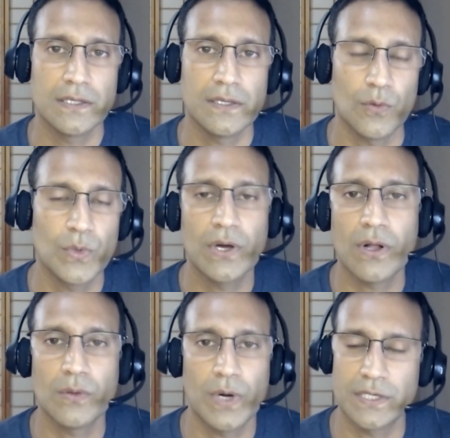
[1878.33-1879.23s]
you know, we
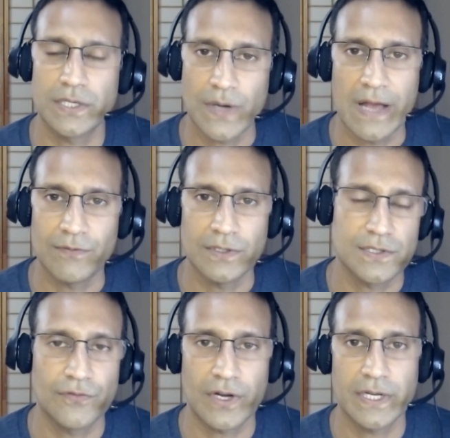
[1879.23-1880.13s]
all want to travel.
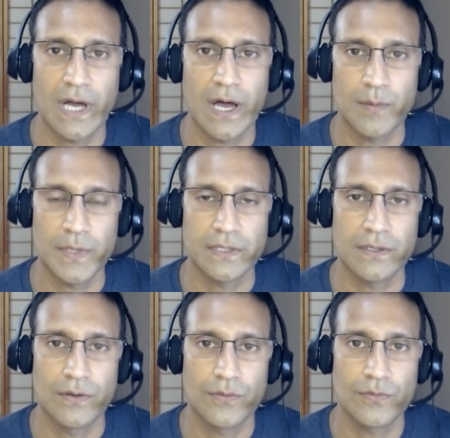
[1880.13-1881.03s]
It's a very
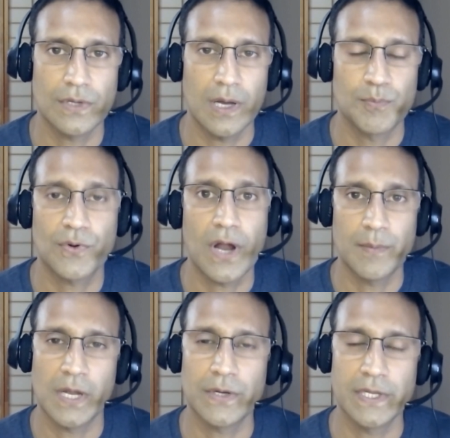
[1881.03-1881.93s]
common
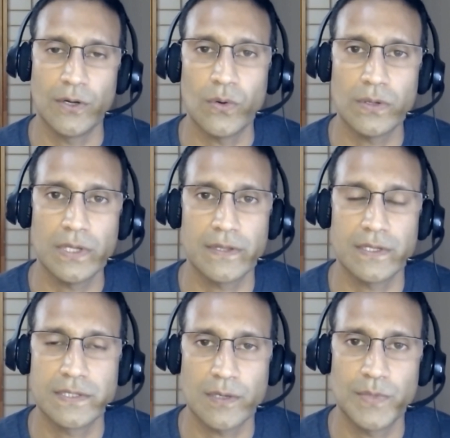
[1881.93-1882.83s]
primary goal. And
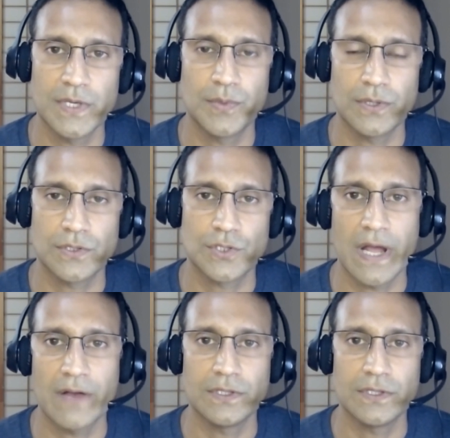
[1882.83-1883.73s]
then some people
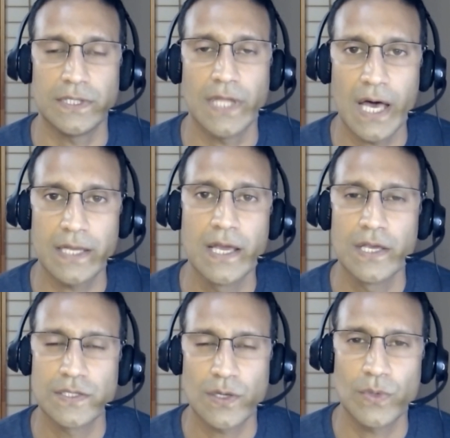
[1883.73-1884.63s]
travel a lot.
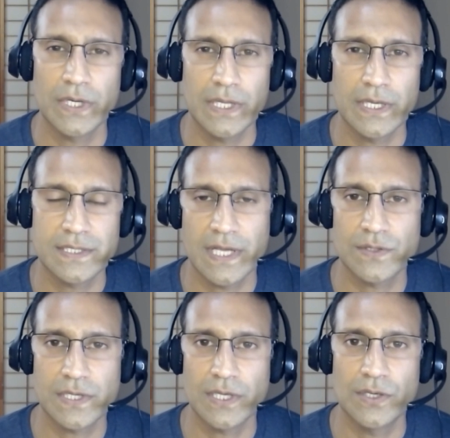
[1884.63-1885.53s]
So it
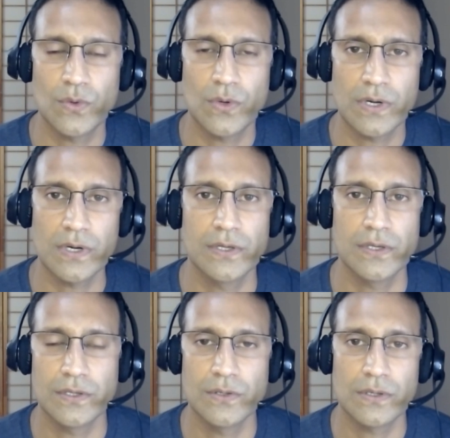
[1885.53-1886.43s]
sounds like your
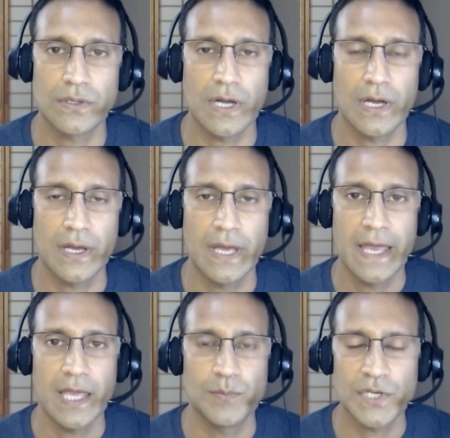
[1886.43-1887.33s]

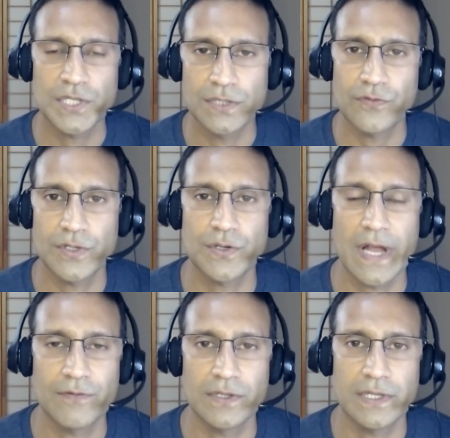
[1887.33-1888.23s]
ambition for
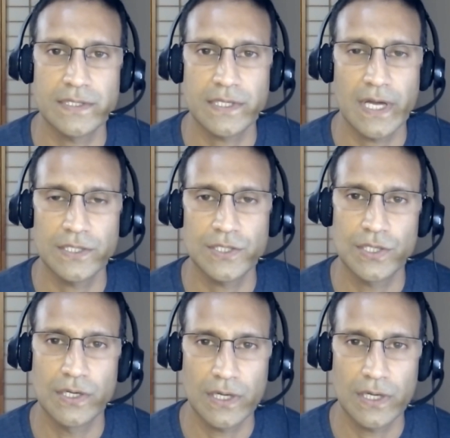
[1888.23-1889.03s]
travel has kind of